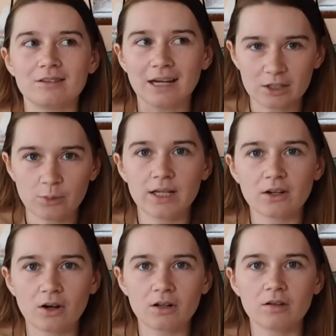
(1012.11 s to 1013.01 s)
That's why
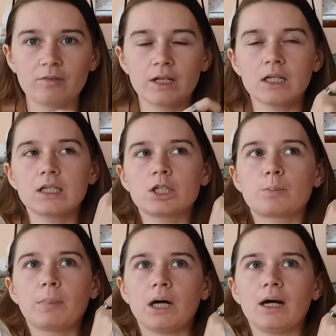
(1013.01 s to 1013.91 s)
they call it a village.
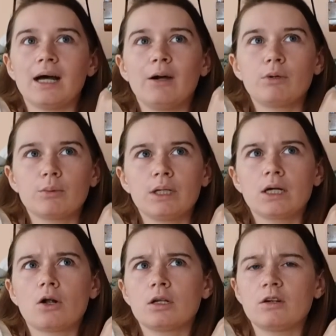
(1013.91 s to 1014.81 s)
But I wouldn't really
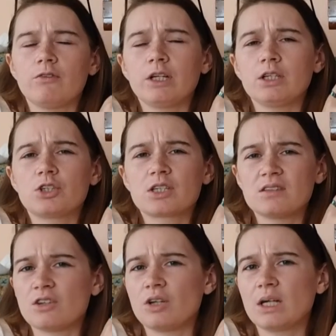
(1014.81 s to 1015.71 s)
call it a village
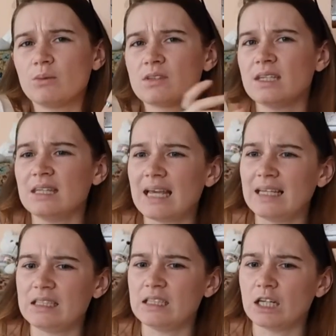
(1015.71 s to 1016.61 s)
considering it was in the
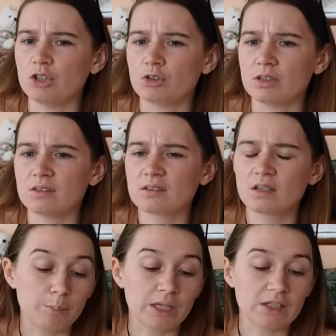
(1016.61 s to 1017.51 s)
1800s.
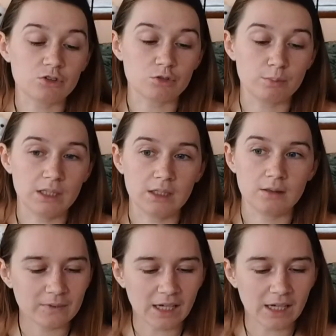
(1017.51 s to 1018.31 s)
But that's just me.